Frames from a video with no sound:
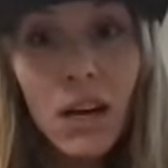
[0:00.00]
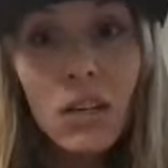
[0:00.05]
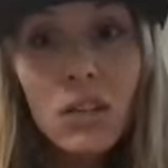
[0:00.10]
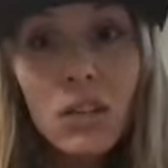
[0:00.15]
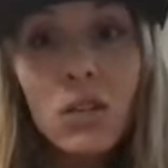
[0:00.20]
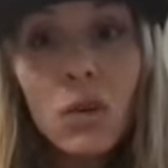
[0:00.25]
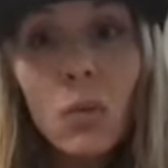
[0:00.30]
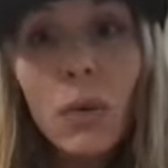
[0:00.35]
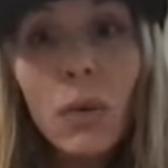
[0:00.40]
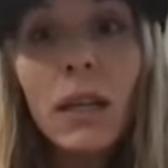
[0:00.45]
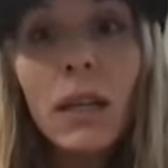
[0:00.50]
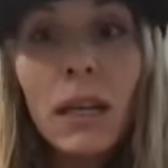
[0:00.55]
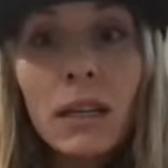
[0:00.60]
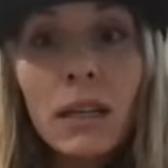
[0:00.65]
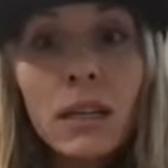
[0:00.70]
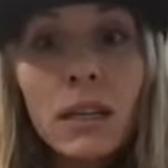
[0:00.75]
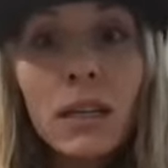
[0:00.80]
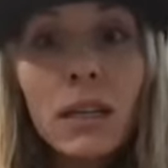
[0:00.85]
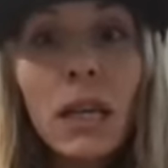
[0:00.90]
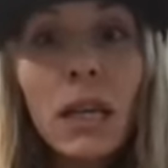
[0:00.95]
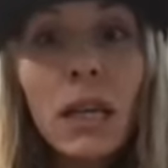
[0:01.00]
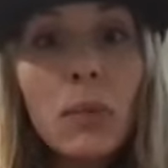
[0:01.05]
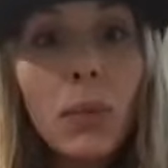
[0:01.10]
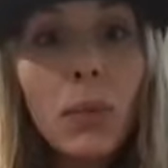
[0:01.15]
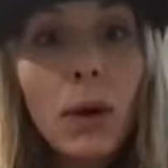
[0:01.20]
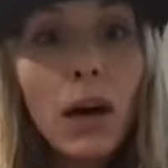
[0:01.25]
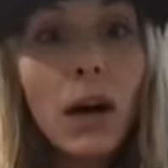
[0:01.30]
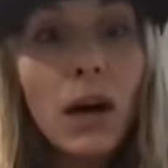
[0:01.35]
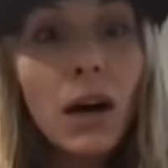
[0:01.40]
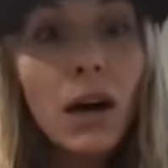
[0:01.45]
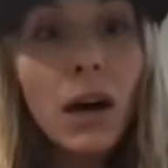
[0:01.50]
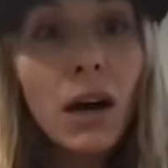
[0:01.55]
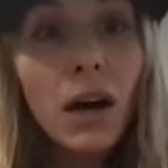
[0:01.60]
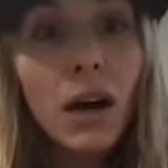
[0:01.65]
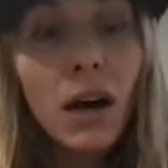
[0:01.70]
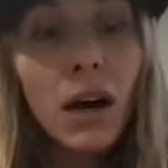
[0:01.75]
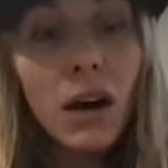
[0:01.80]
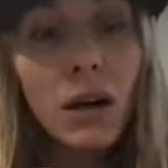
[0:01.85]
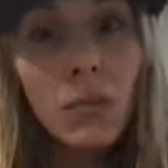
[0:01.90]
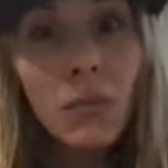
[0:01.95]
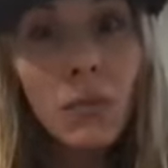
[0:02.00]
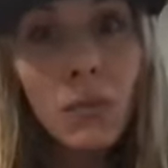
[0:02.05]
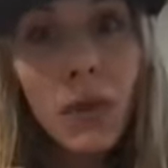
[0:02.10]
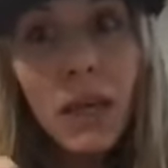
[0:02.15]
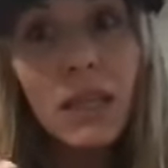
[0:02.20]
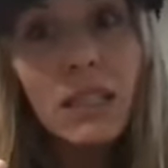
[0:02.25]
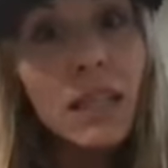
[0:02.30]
So we need to be